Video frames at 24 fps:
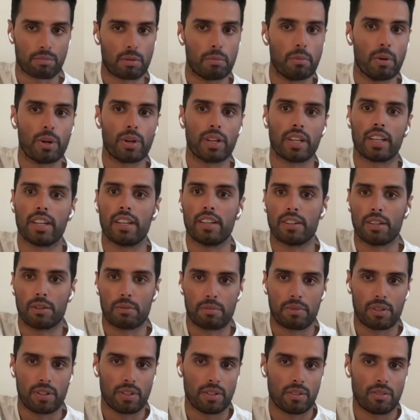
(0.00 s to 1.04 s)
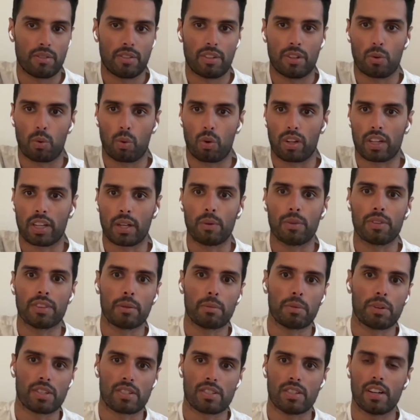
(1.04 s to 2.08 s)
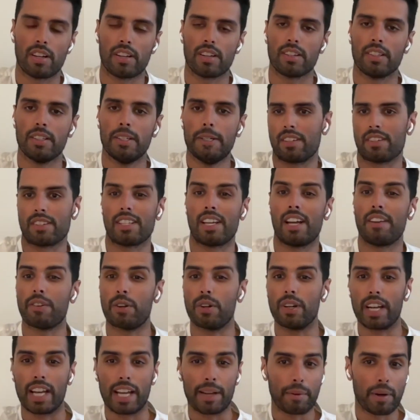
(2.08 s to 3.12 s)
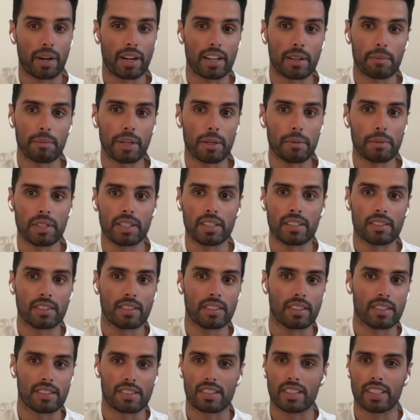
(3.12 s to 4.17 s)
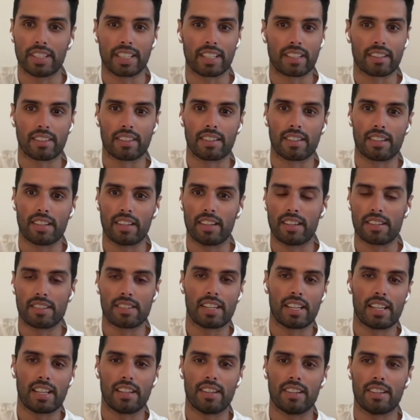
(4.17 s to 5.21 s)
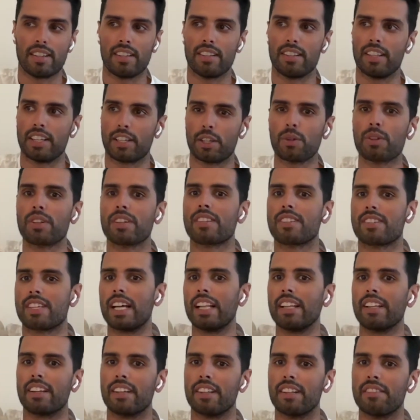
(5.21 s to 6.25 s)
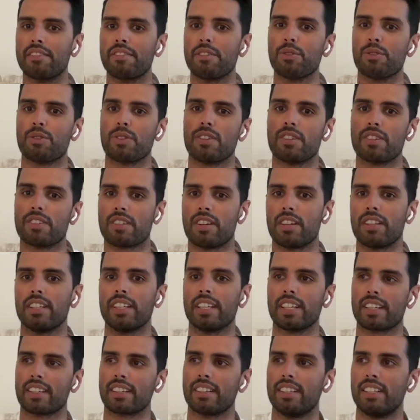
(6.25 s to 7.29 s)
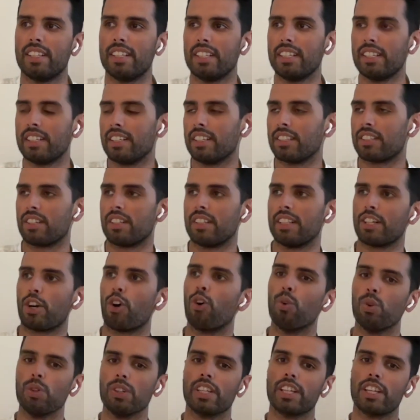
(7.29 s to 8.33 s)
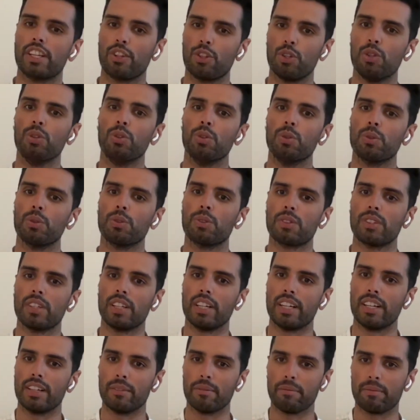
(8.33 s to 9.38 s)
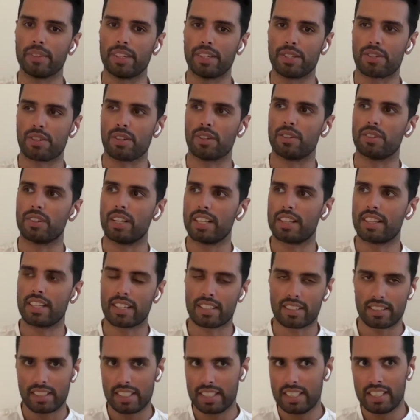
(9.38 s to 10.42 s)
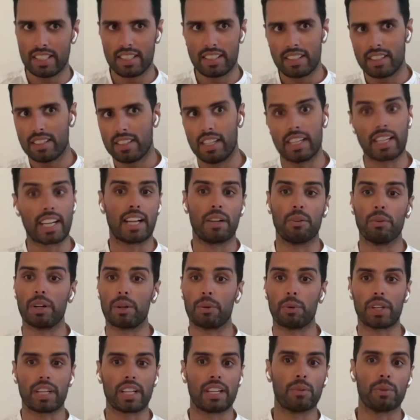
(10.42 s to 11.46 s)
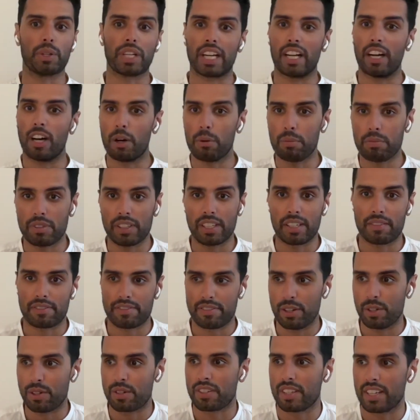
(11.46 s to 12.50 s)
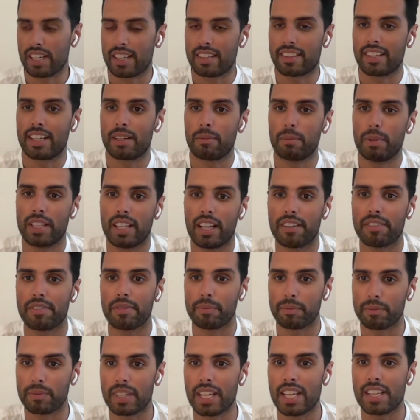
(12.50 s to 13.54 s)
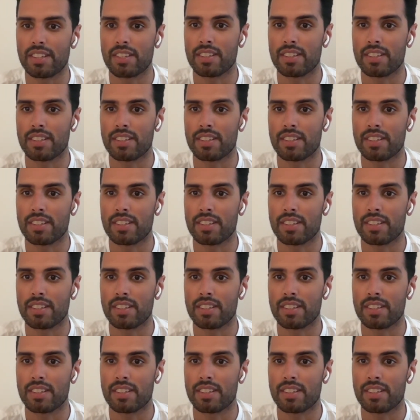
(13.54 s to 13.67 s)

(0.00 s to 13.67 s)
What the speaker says: promoting it, you're working with it, but doesn't have your name on it. Maybe it doesn't like you can sell it in the future. It's not like only you. And so I think again, like we can help like folks like think about that from day